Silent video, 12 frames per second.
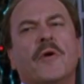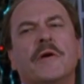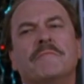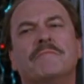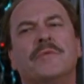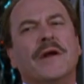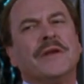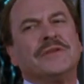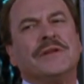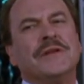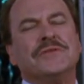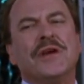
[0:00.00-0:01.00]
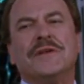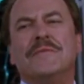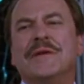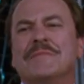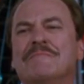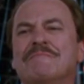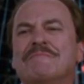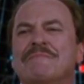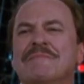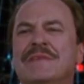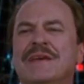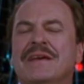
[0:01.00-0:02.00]
and we never get an explanation of
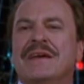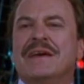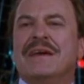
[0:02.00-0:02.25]
what happened